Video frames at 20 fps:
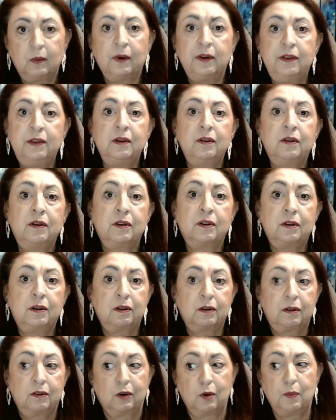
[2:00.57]
When you
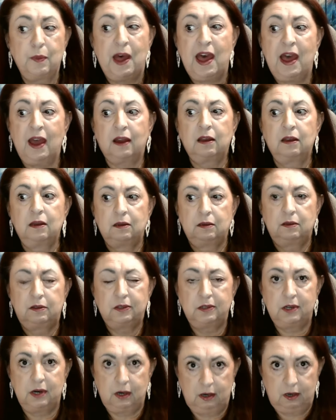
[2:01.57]
go back
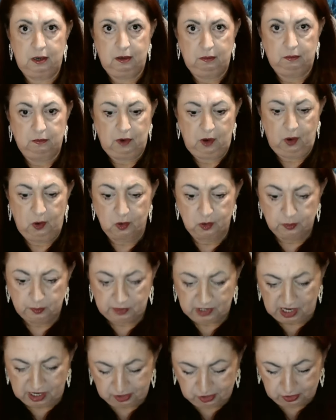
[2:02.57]
to your
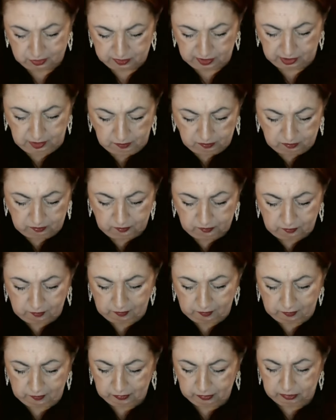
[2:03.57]
home country,
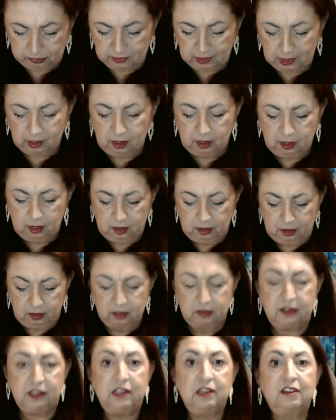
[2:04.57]

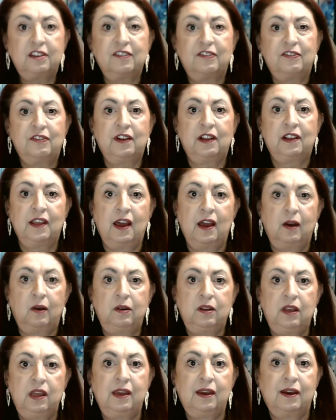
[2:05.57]
you need to fill
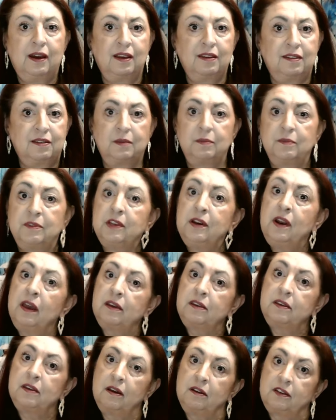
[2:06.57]
out a customs and
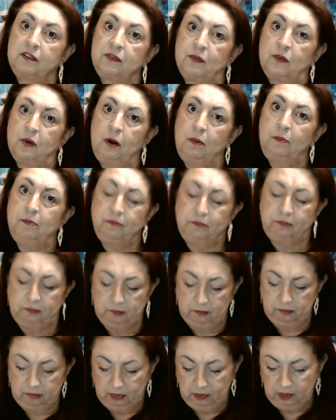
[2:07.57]
excise form.
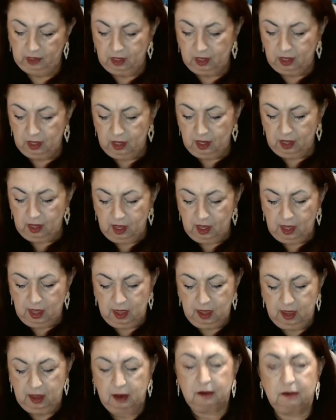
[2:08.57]

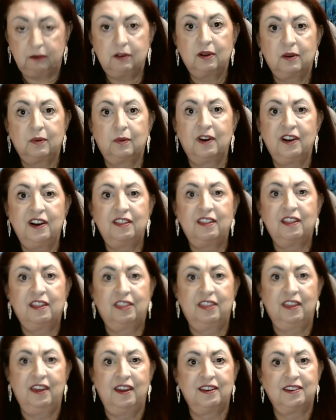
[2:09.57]
And one of
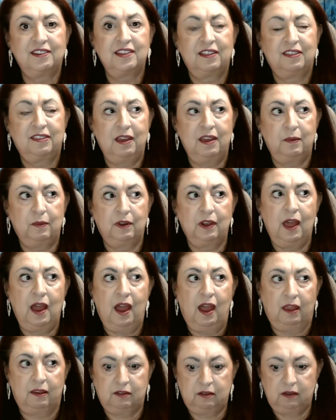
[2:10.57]
the things that they will
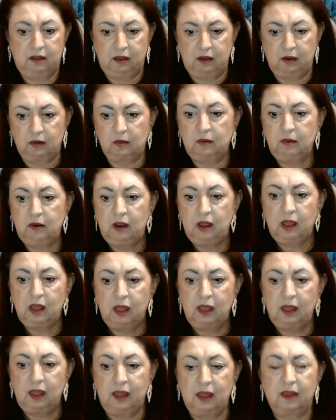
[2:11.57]
ask you
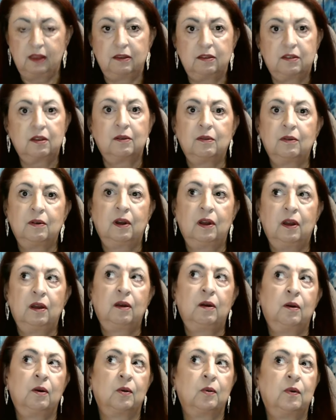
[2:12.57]
is,
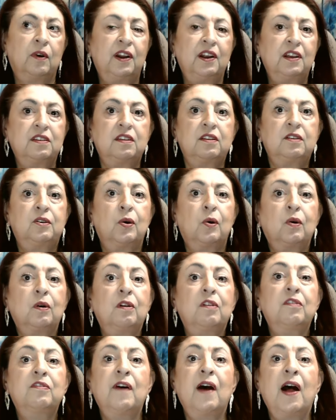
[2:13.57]
what is the
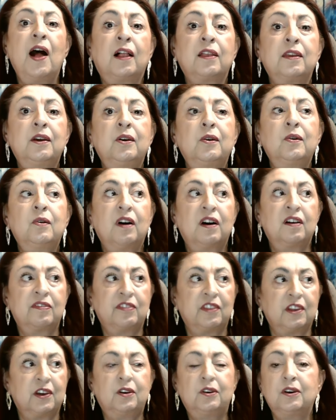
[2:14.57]
total value
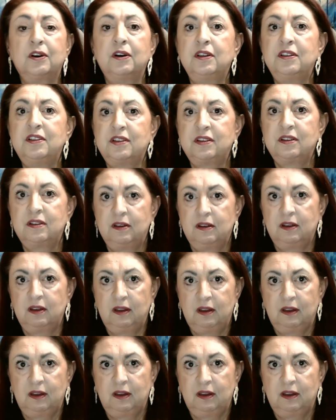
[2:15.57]
of the goods